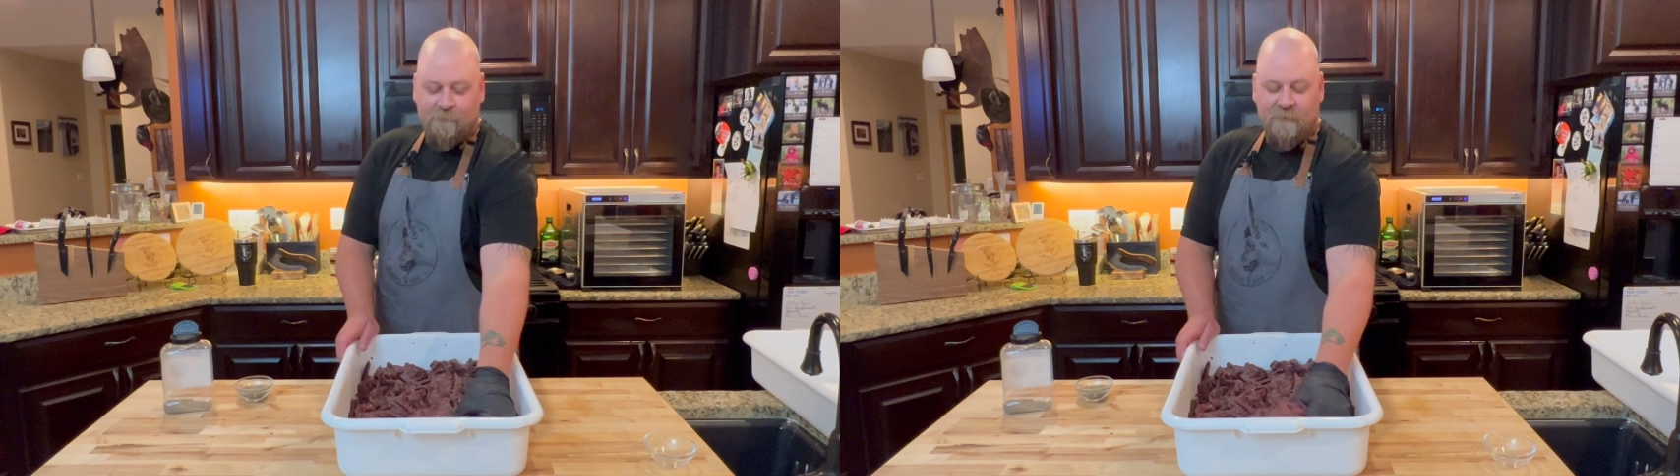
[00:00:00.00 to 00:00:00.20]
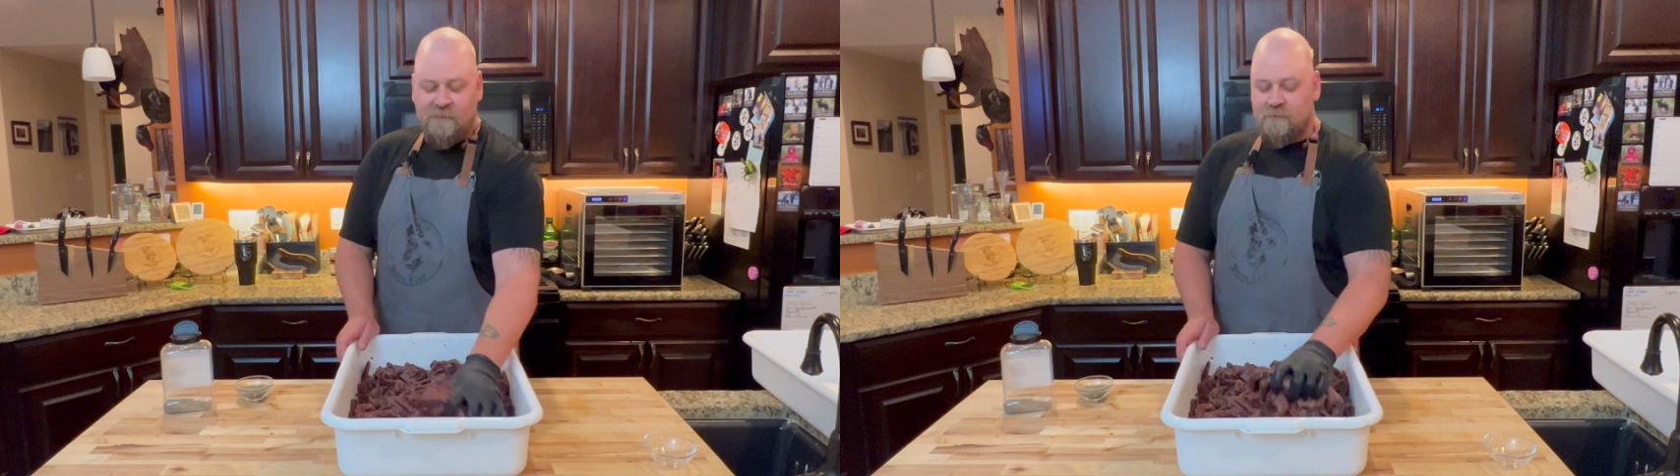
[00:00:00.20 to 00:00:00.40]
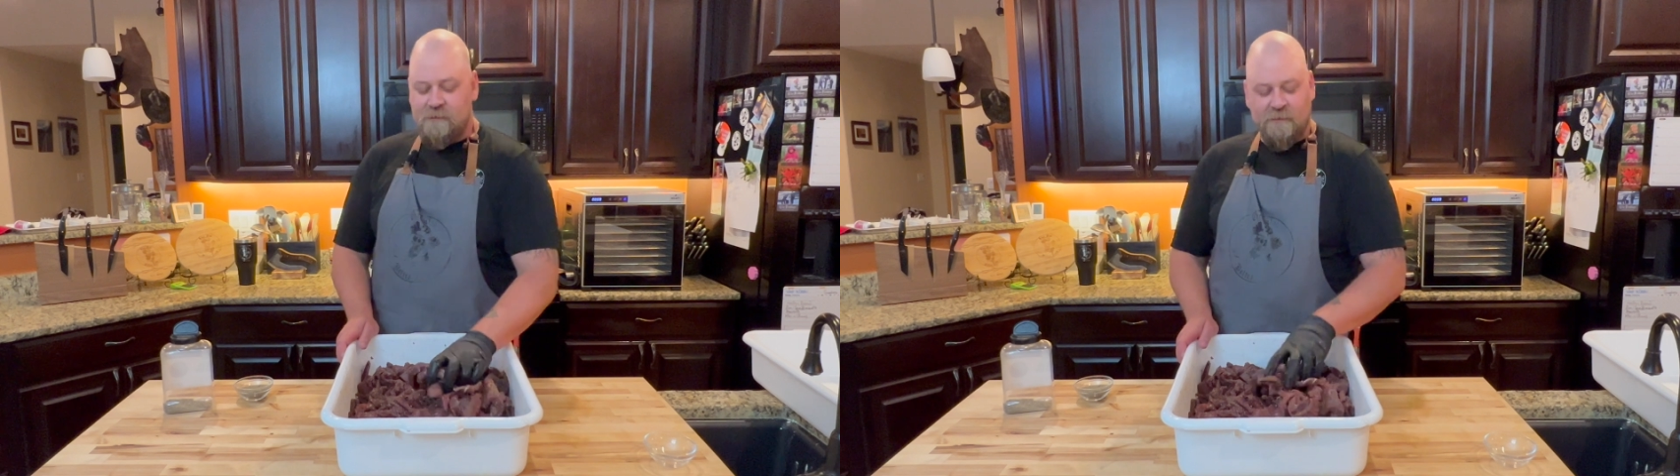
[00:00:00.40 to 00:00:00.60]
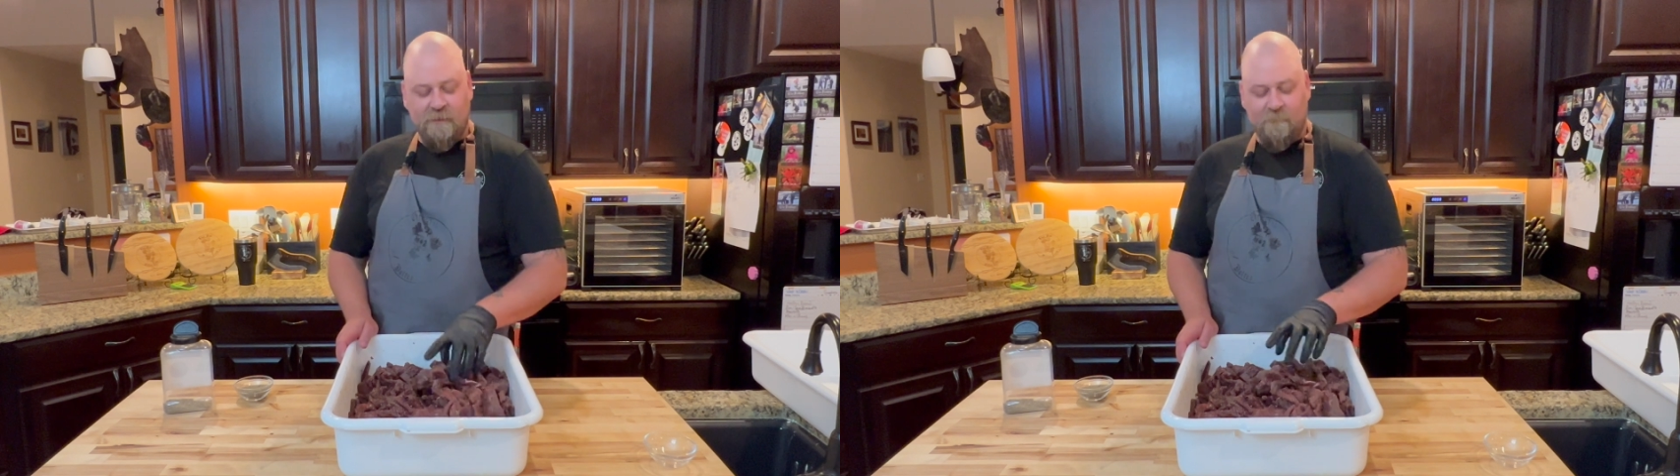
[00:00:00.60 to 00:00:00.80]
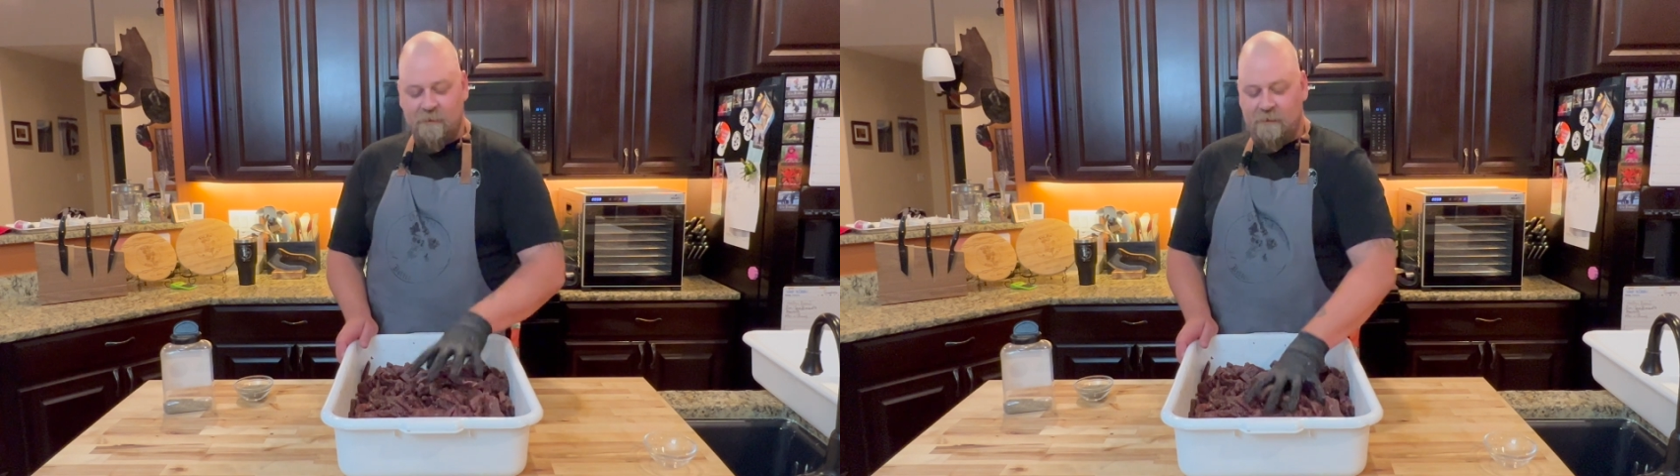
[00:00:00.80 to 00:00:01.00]
These are just
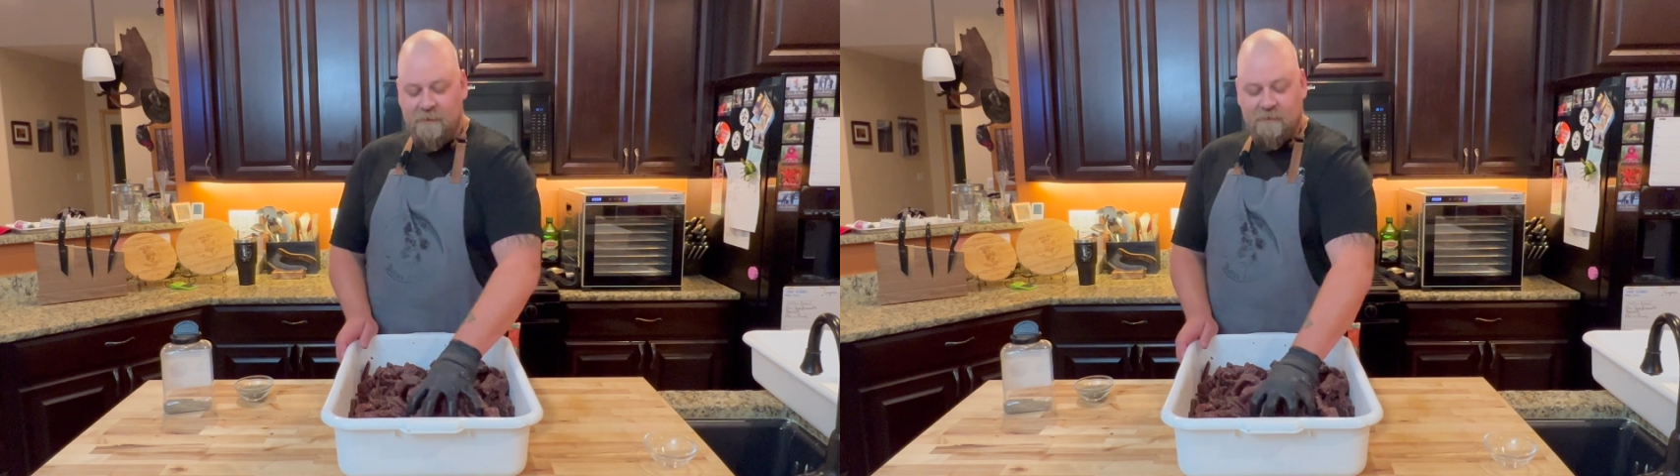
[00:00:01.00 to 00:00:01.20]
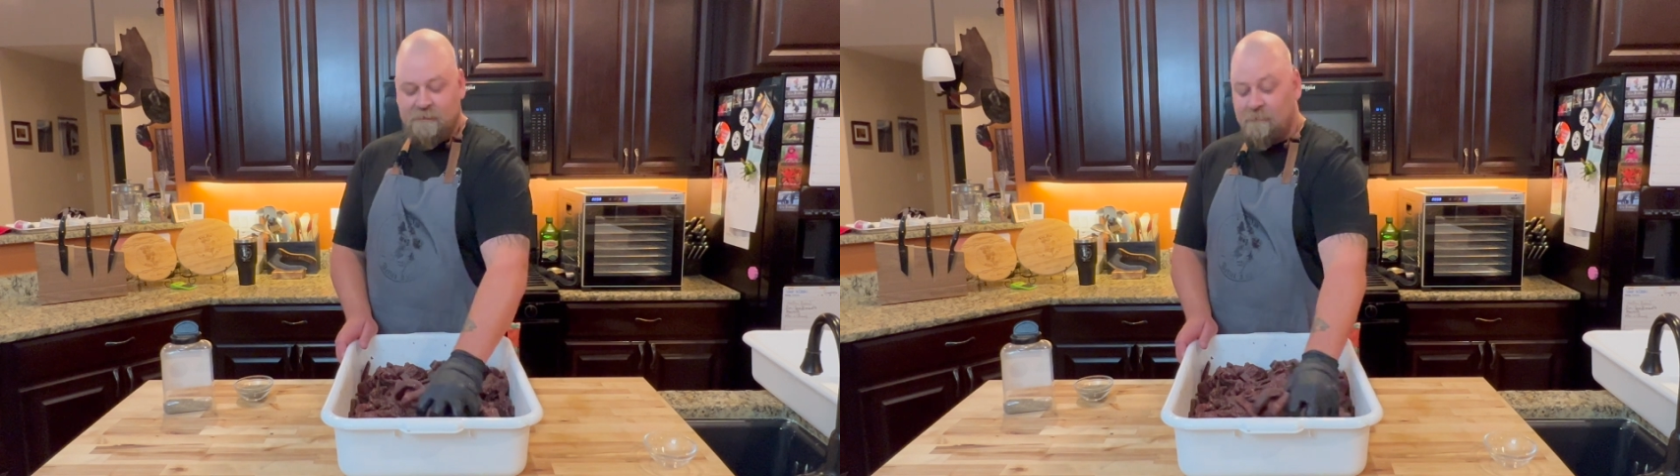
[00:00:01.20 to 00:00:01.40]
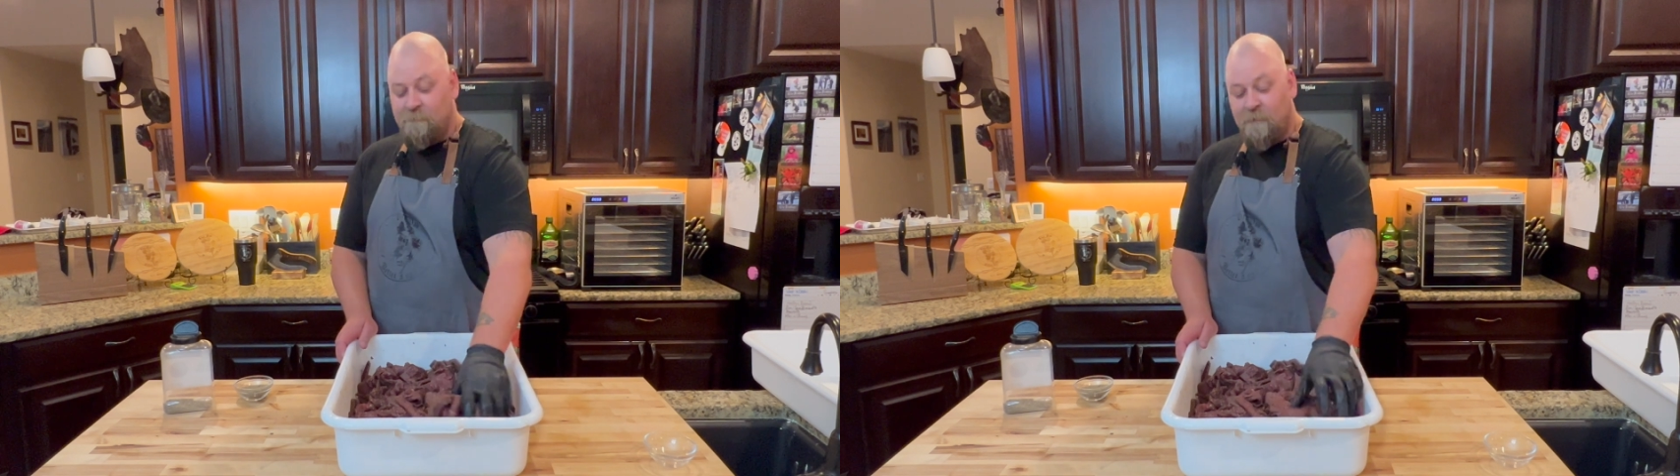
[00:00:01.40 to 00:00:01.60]
gonna be, it's gonna